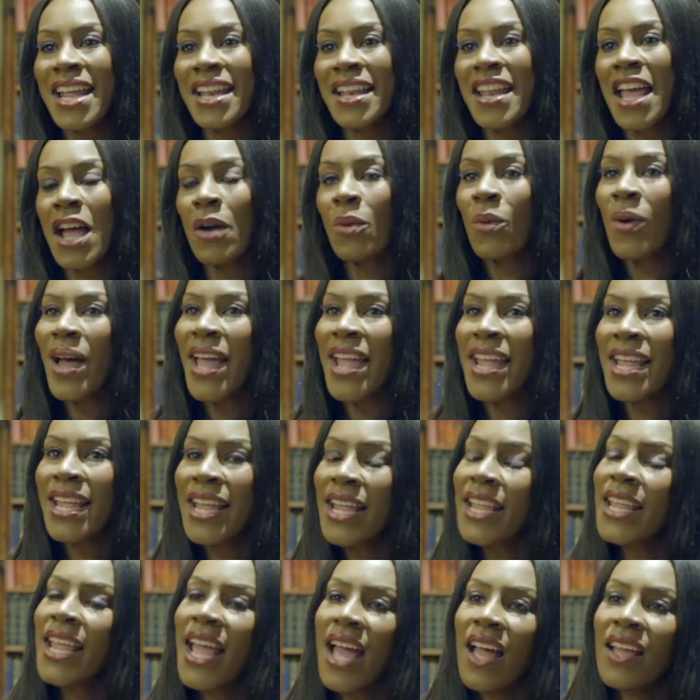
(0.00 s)
in that way,
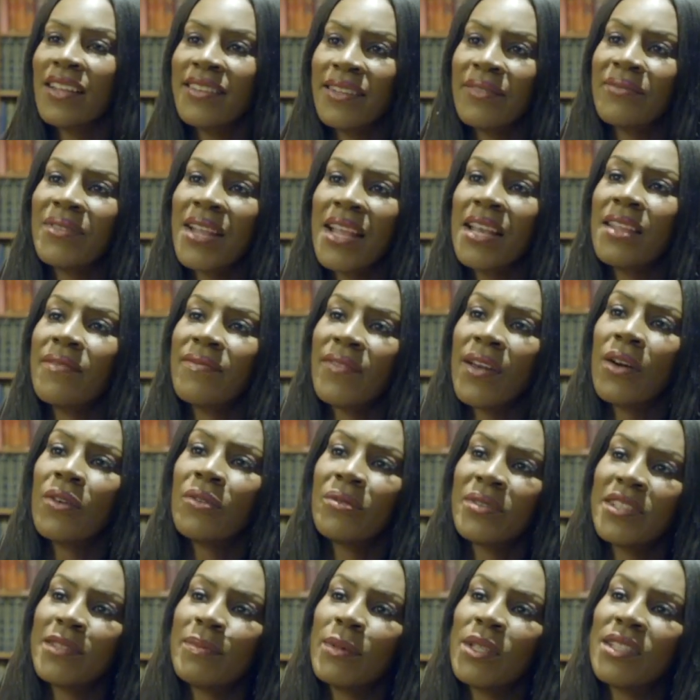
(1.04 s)
yeah, I definitely
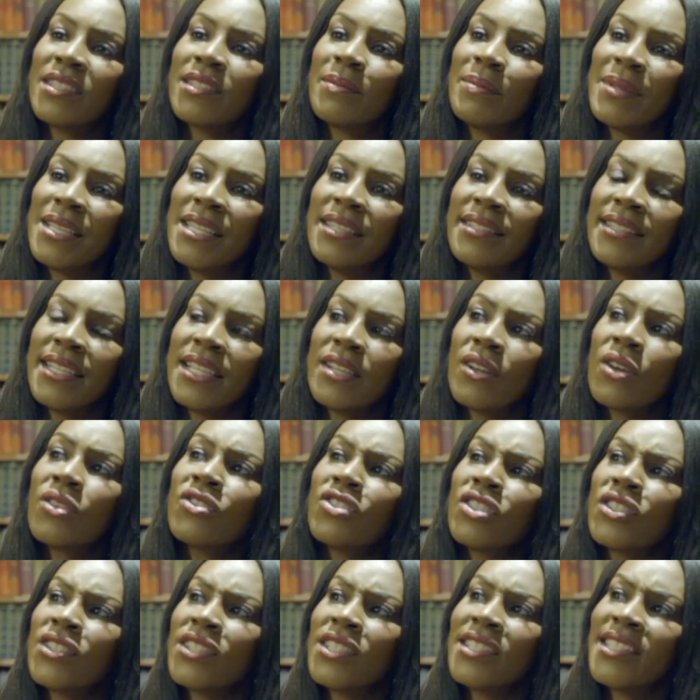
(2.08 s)
felt a responsibility, not
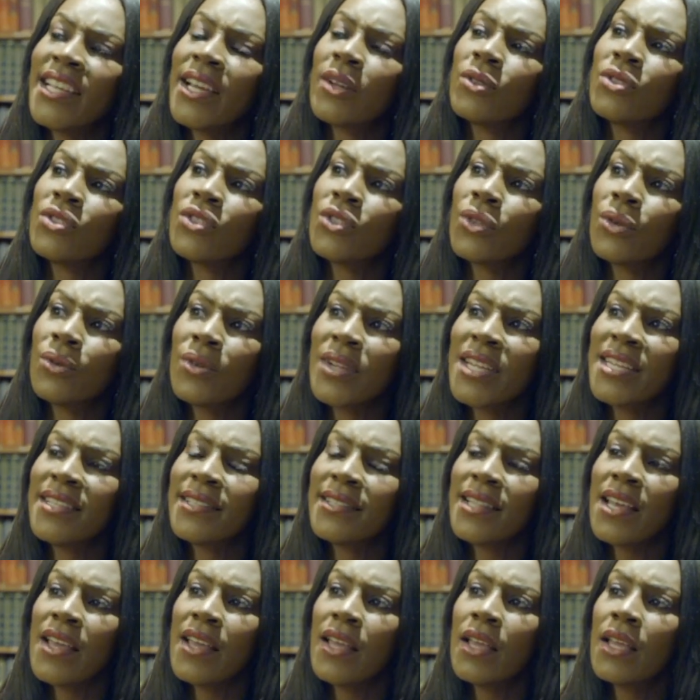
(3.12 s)
just to tell
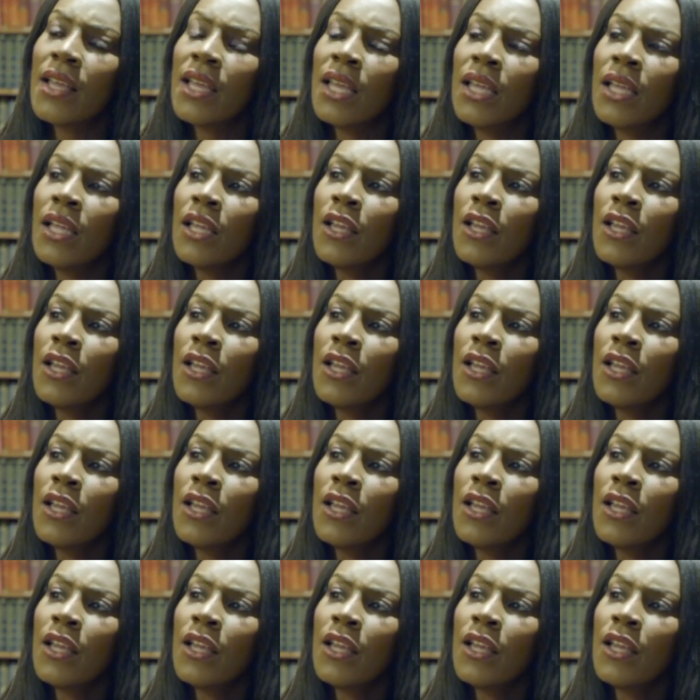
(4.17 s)
stories that